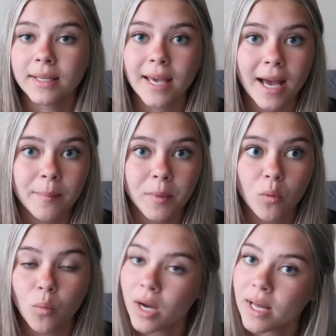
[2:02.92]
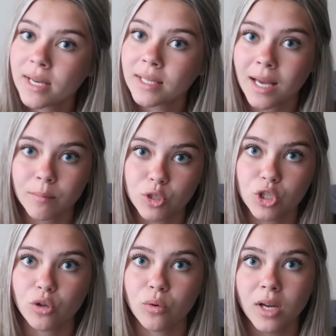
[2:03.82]
chem 1 and chem
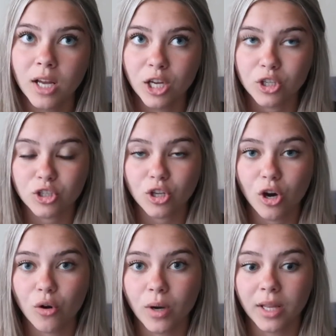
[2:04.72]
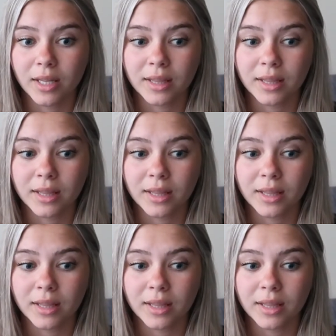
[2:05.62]
2. So